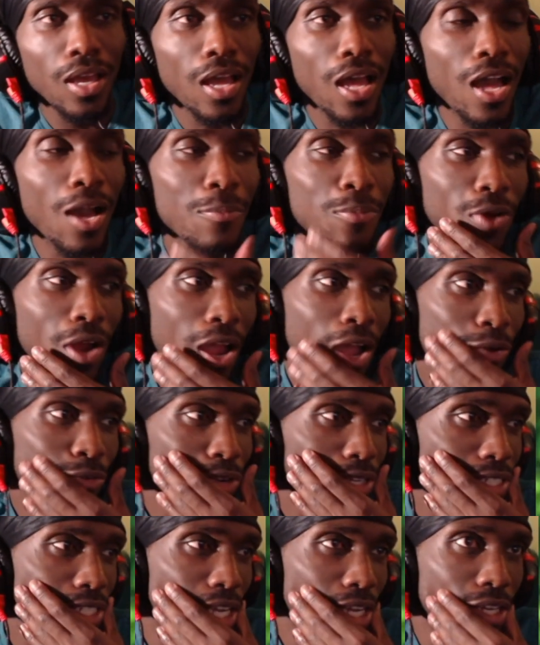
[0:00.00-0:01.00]
Ah, bro, I
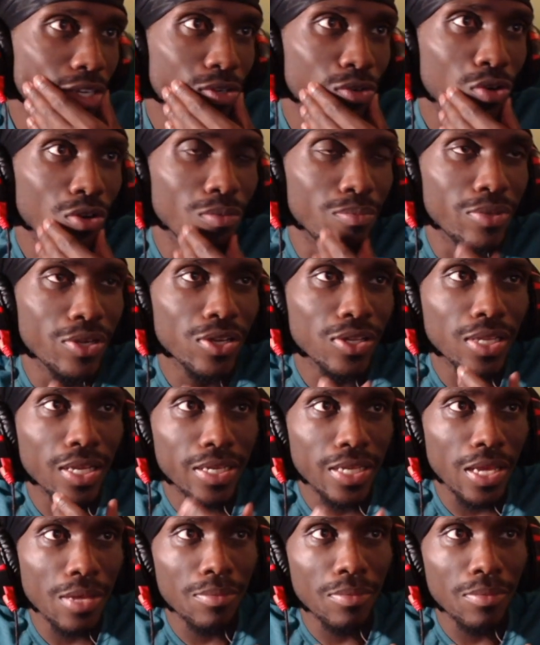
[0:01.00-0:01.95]
wish I can grow a beard like that.